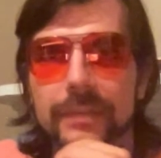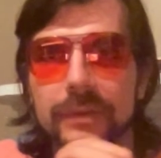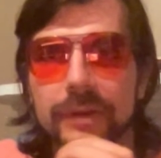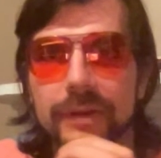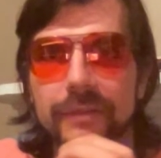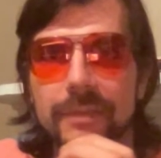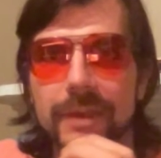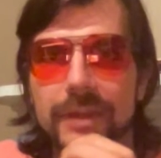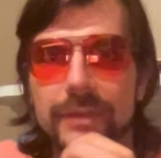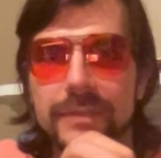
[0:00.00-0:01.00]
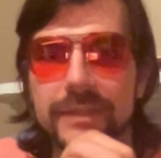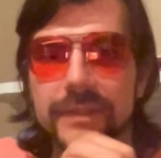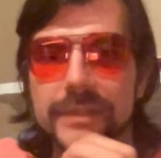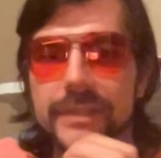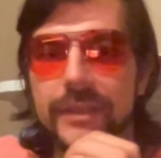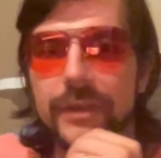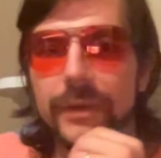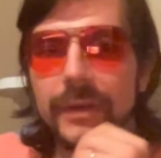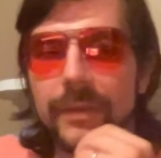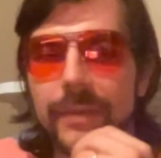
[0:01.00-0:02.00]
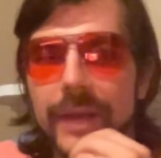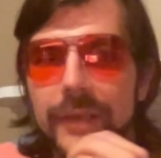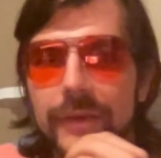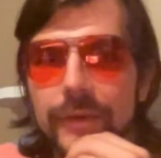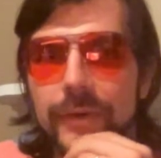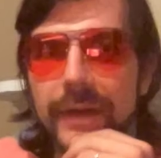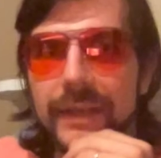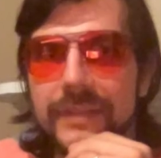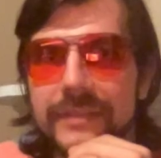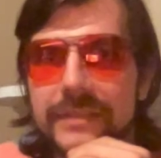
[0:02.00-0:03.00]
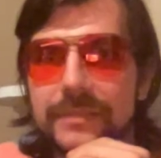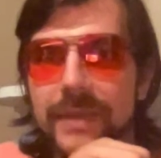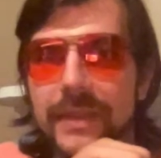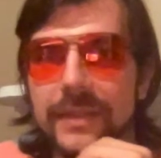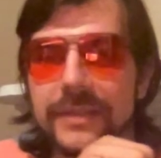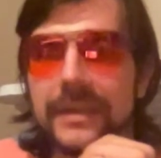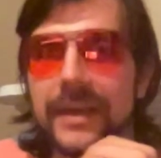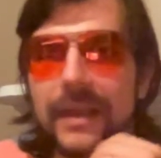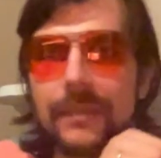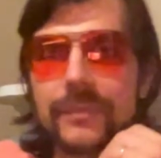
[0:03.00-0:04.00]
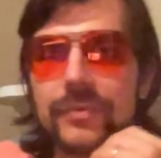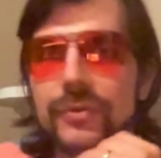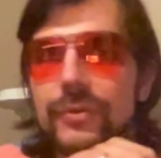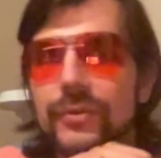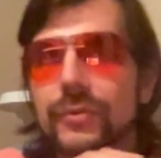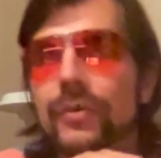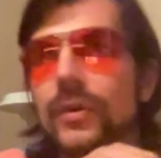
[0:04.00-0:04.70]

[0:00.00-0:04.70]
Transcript: learning from it and using the slower compiler, or I can spend the time to